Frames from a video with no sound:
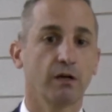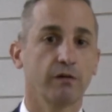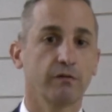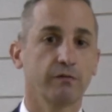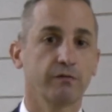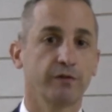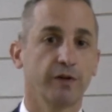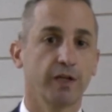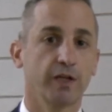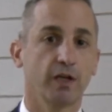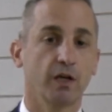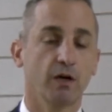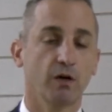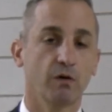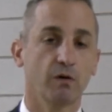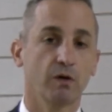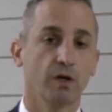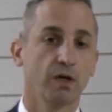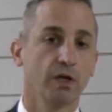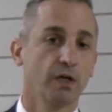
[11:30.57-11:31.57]

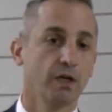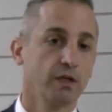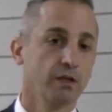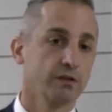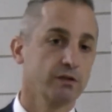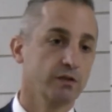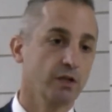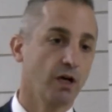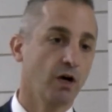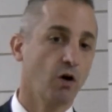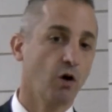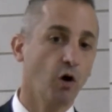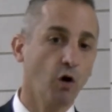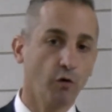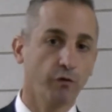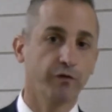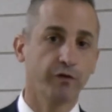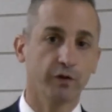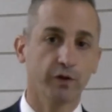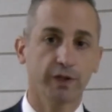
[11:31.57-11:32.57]
video to
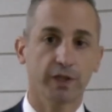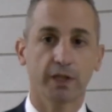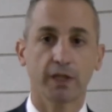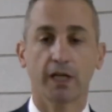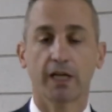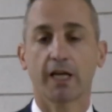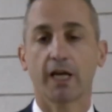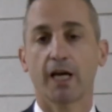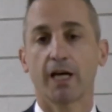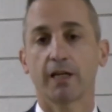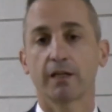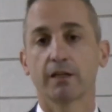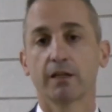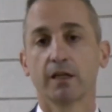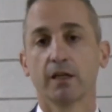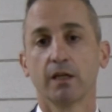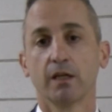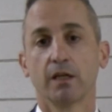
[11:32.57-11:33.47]
hopefully, again,